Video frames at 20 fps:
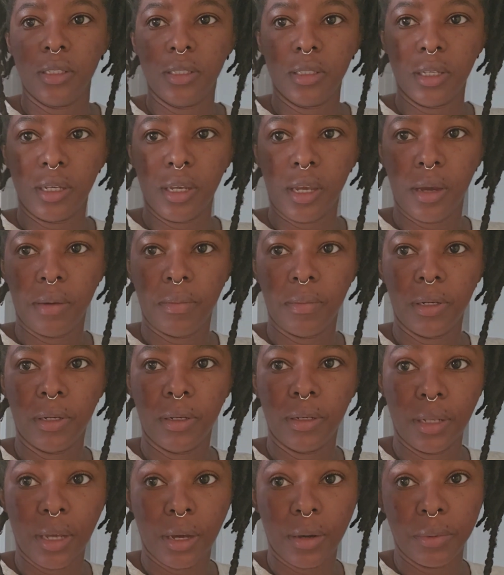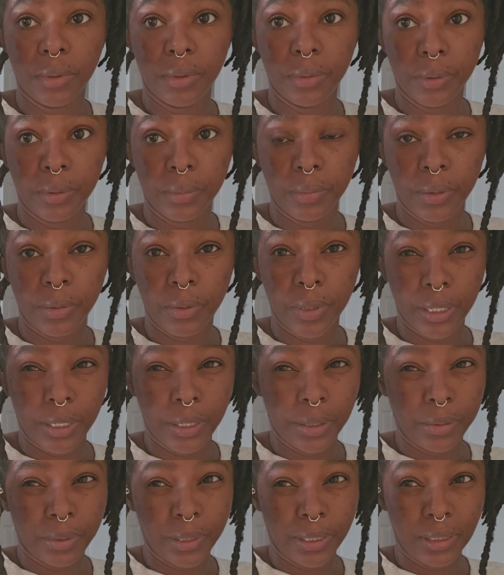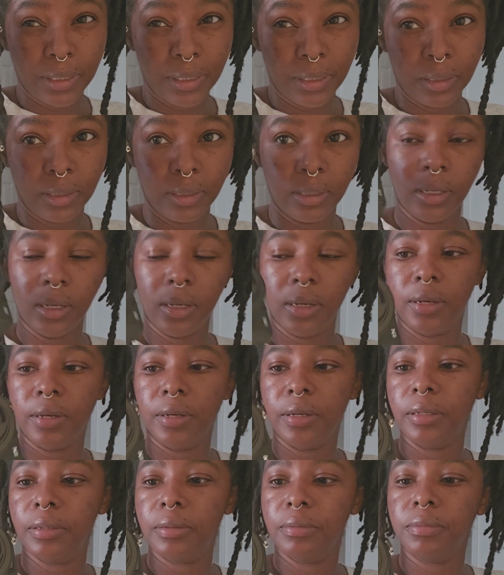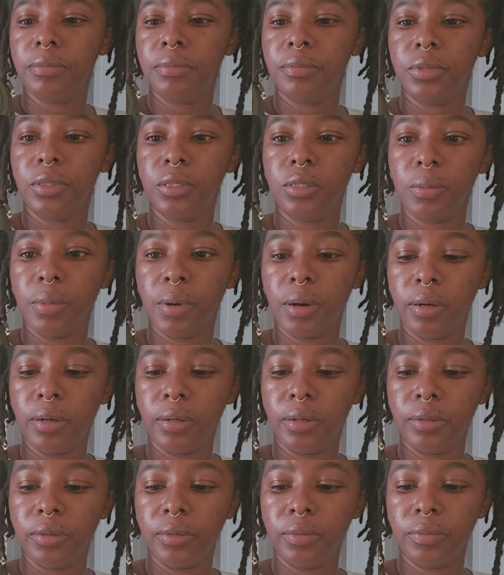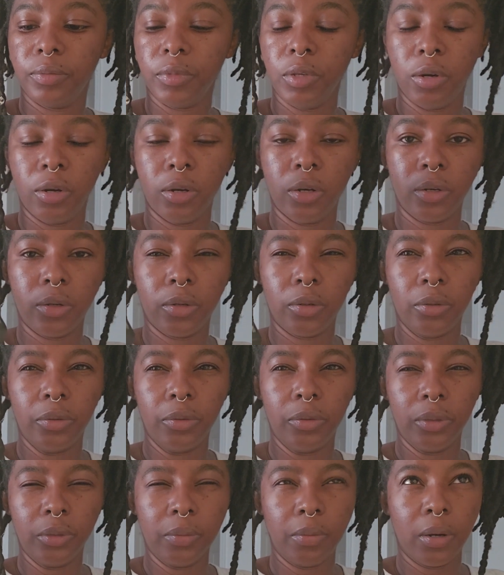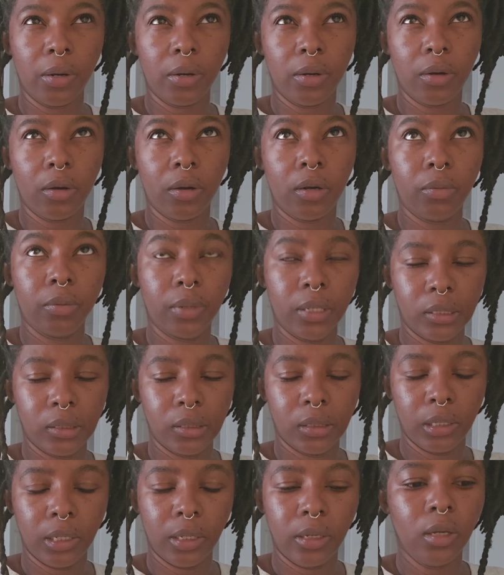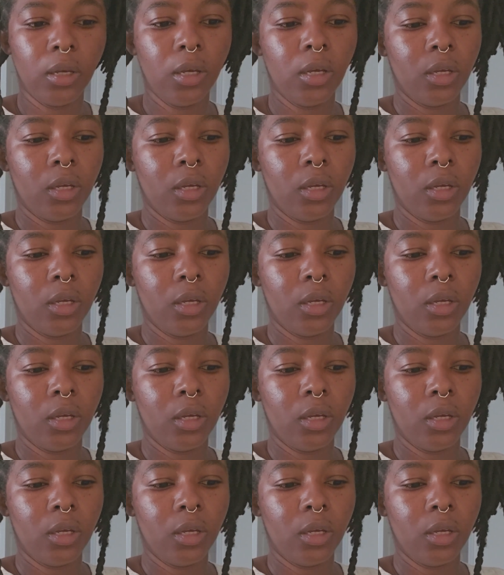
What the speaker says: is a camera that we will be working with tomorrow or Wednesday.